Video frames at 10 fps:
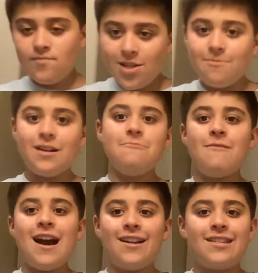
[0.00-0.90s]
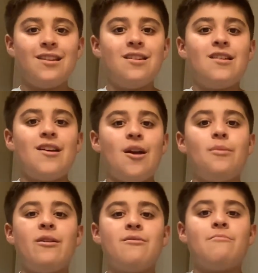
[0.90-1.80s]
Fun fact,
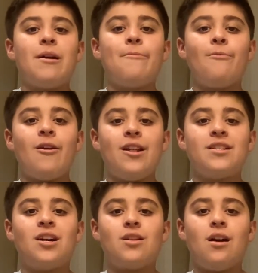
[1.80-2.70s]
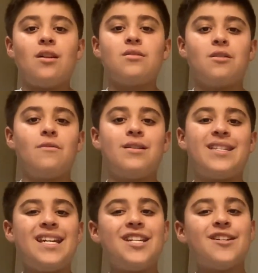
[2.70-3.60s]
my, my friends Alonzo and
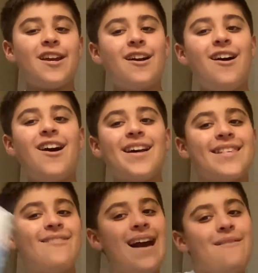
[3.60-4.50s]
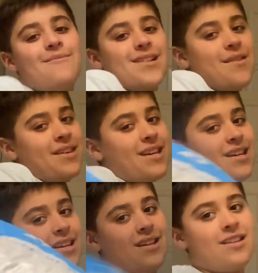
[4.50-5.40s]
DJ also have one of
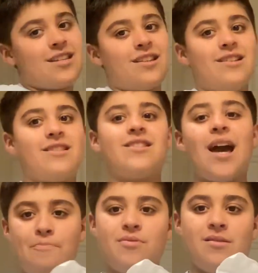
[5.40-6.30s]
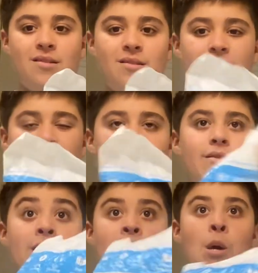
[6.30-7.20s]
these. Yep.
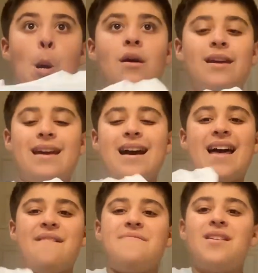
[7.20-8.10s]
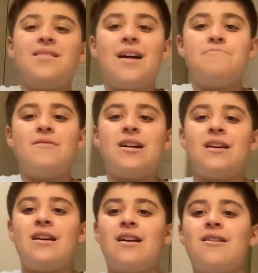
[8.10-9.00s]
Yeah, I feel a lot
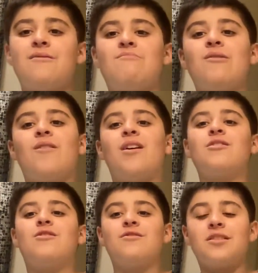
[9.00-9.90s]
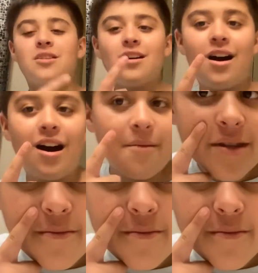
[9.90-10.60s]
better. My raw nose is gone.